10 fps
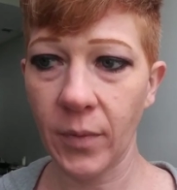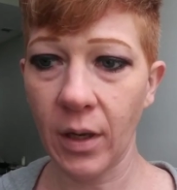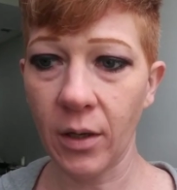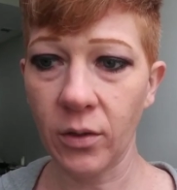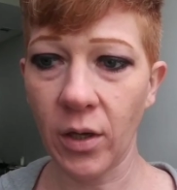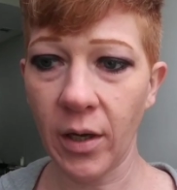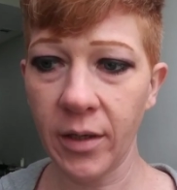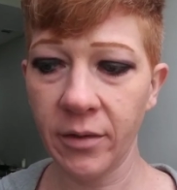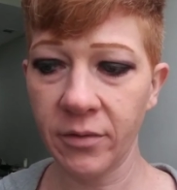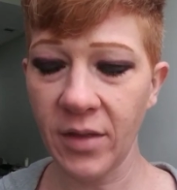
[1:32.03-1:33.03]
A lot
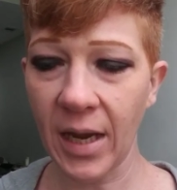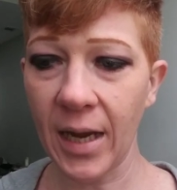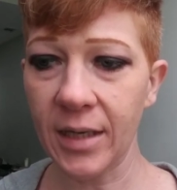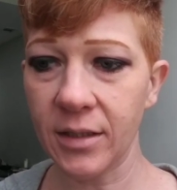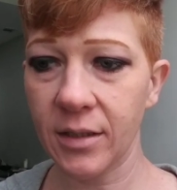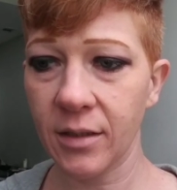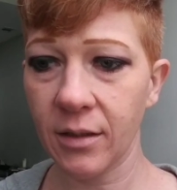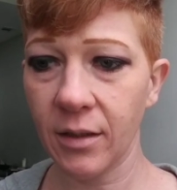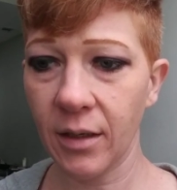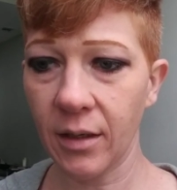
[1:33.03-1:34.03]
of that,
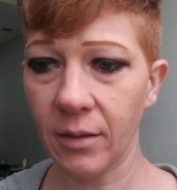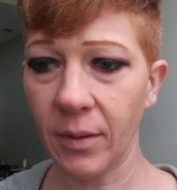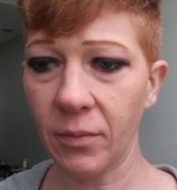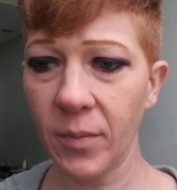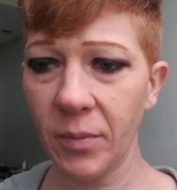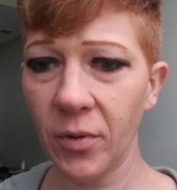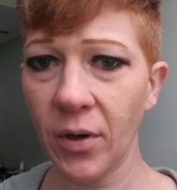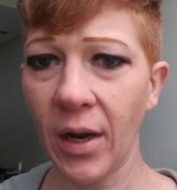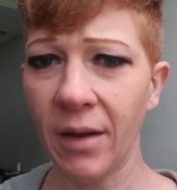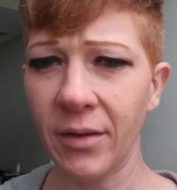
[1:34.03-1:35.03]
I
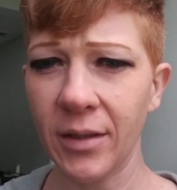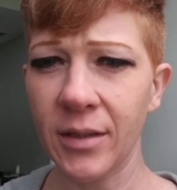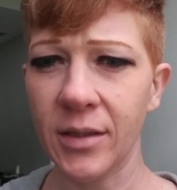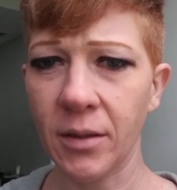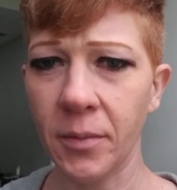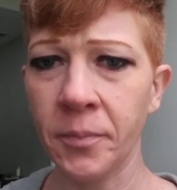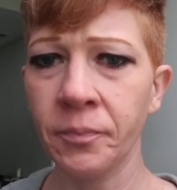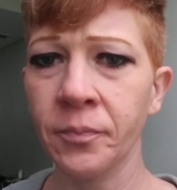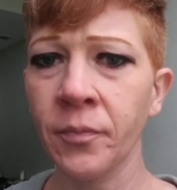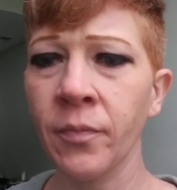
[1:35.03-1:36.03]
remember having
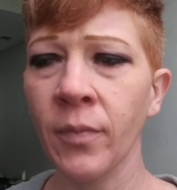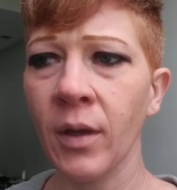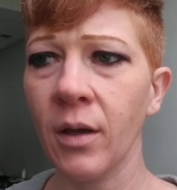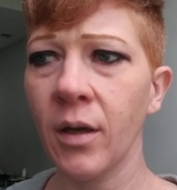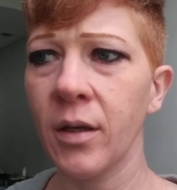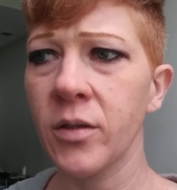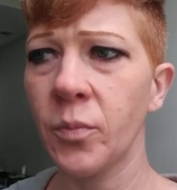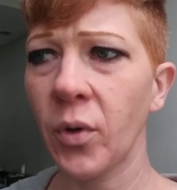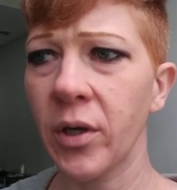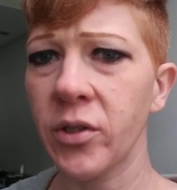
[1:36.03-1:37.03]
some
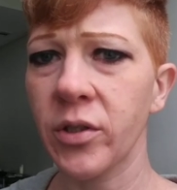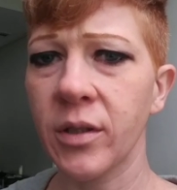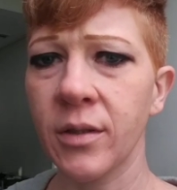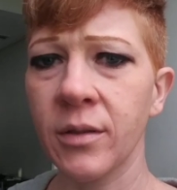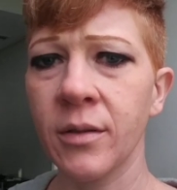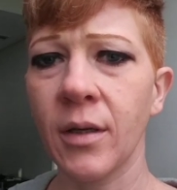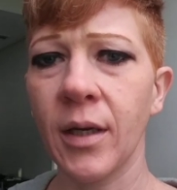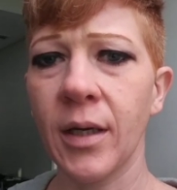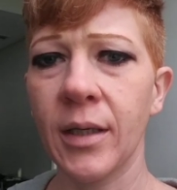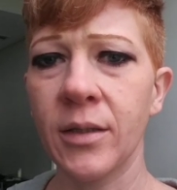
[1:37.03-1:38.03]
depression
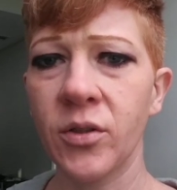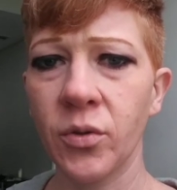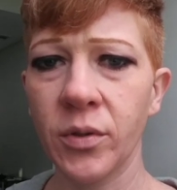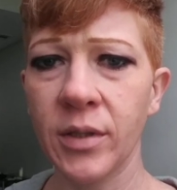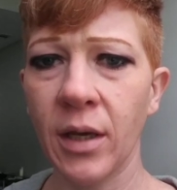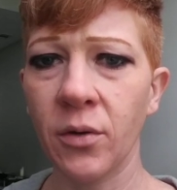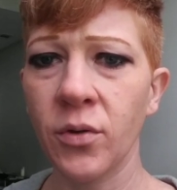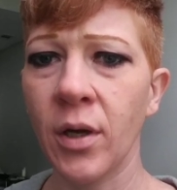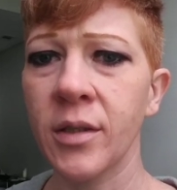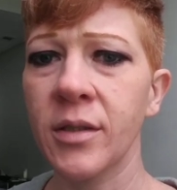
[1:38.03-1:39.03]
and suicidal
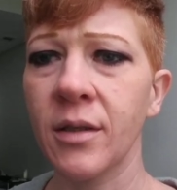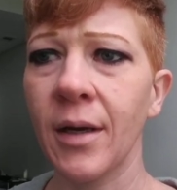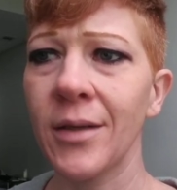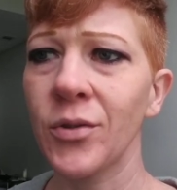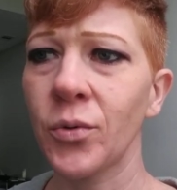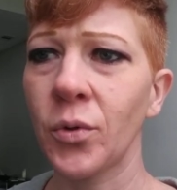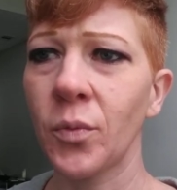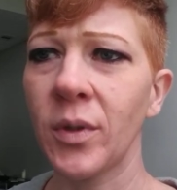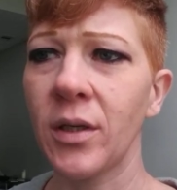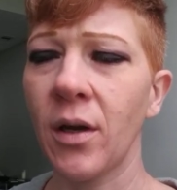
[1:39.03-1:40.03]
thoughts in high school,
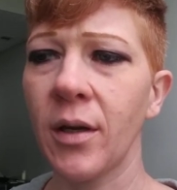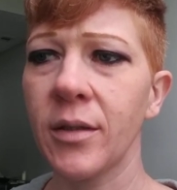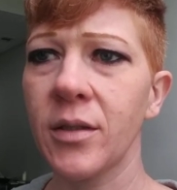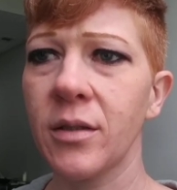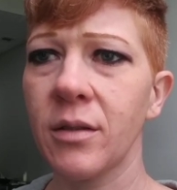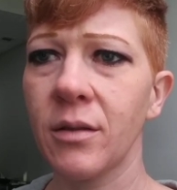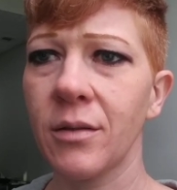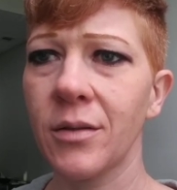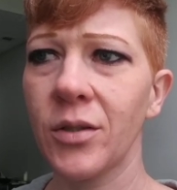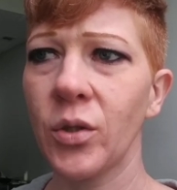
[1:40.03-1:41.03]
but not
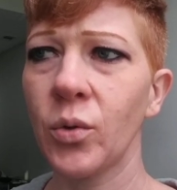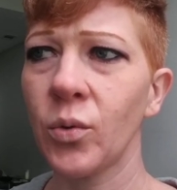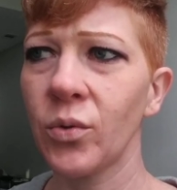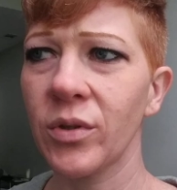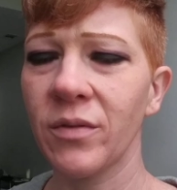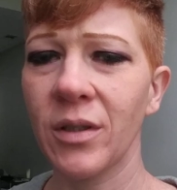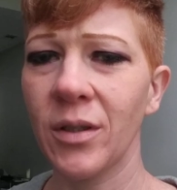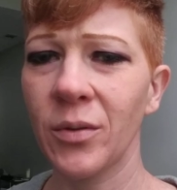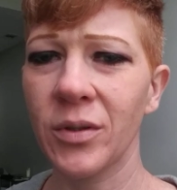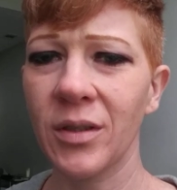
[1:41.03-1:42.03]
too severe.
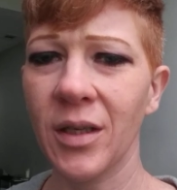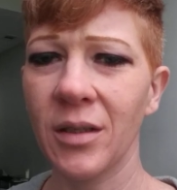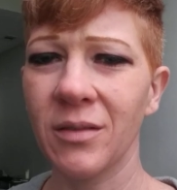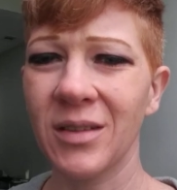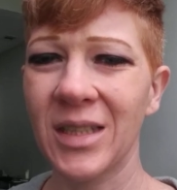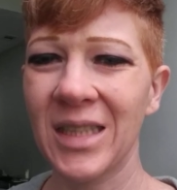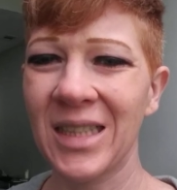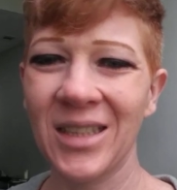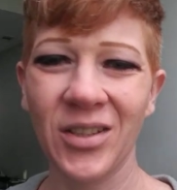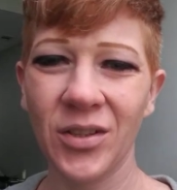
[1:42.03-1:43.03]
It was kind of
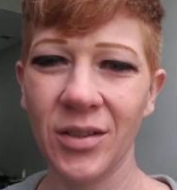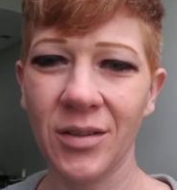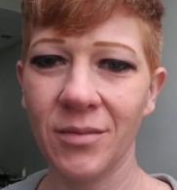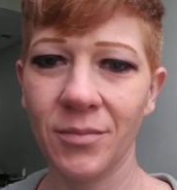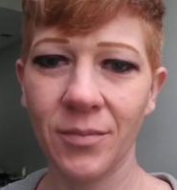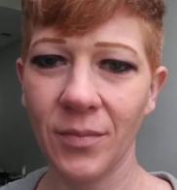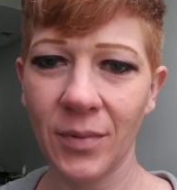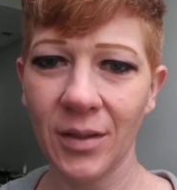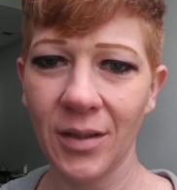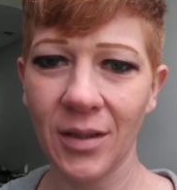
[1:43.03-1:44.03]
just,
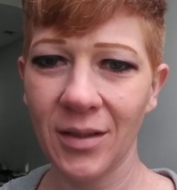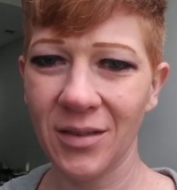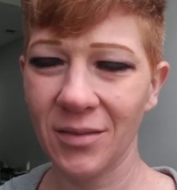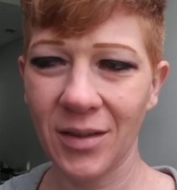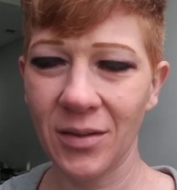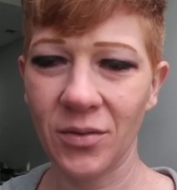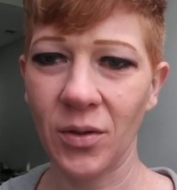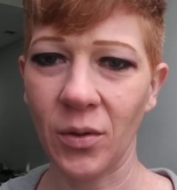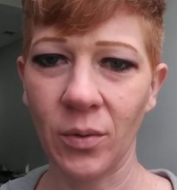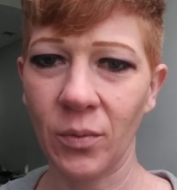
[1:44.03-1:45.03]
I don't
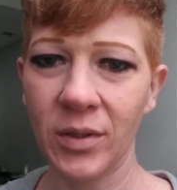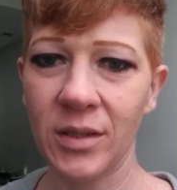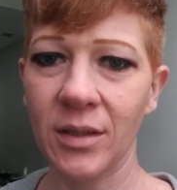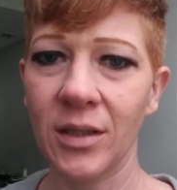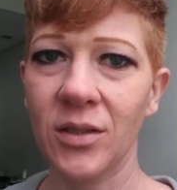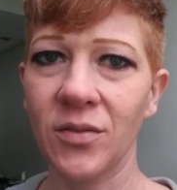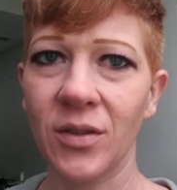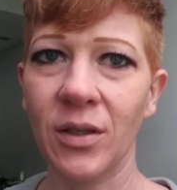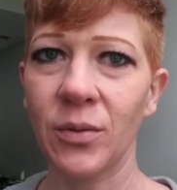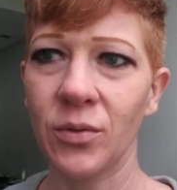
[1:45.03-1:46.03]
know, it wasn't that
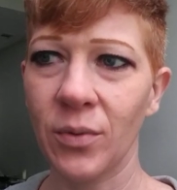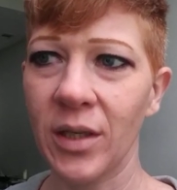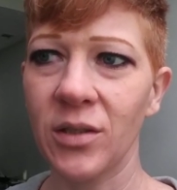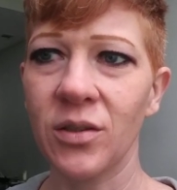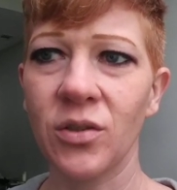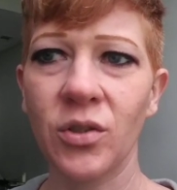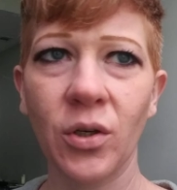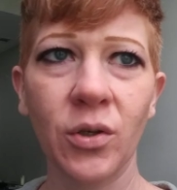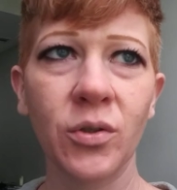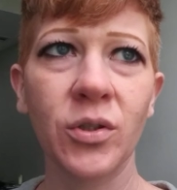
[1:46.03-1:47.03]
severe. I was raised in
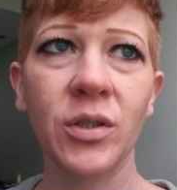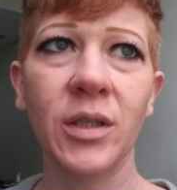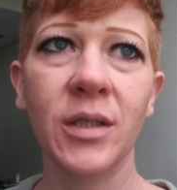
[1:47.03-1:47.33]
church.